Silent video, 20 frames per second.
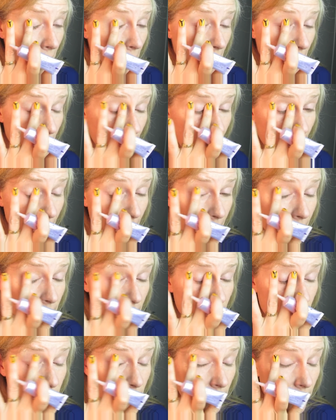
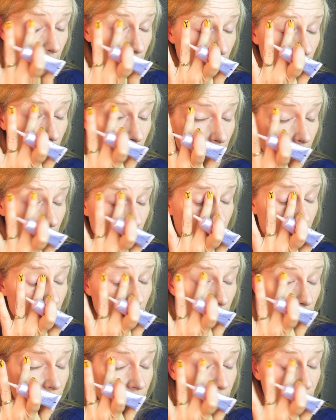And
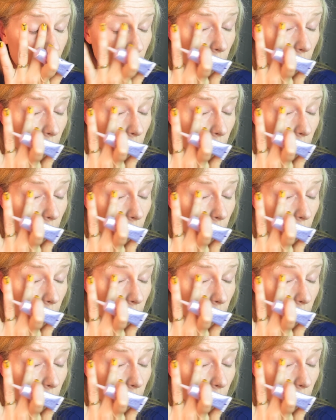if